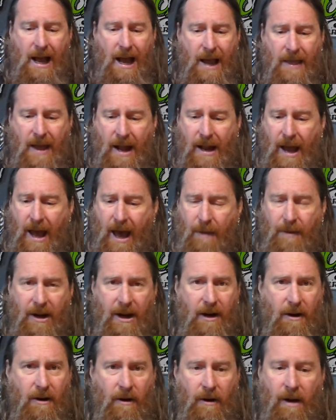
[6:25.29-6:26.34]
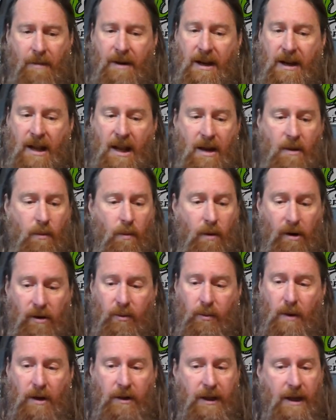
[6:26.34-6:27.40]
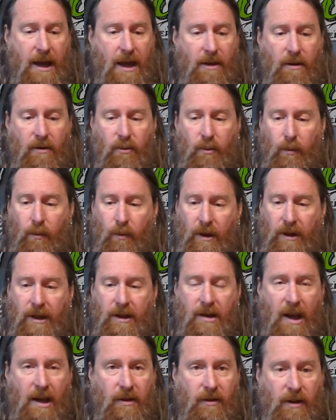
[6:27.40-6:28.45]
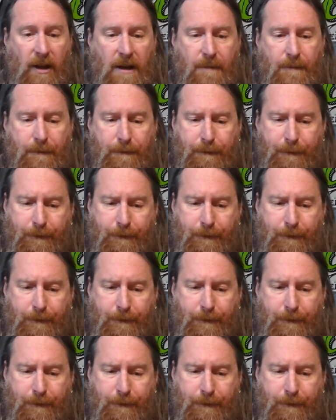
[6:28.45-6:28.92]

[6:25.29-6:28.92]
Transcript: and that habanero. I mean, and it works well together. It's really tasty.